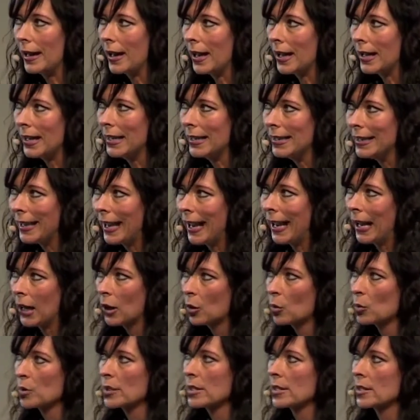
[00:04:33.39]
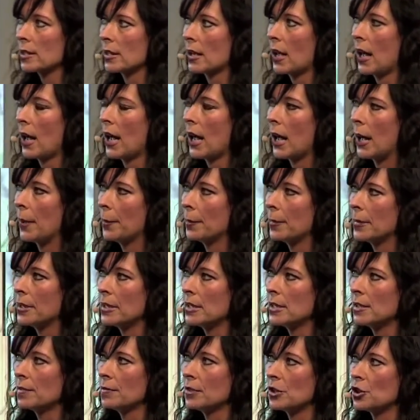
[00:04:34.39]
in-house
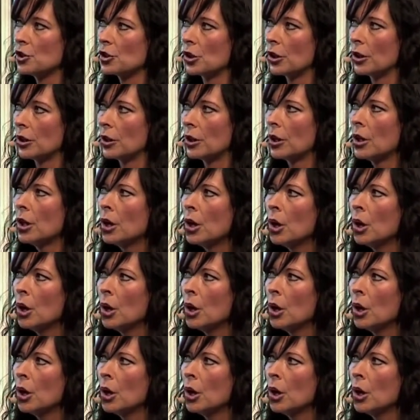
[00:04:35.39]
division,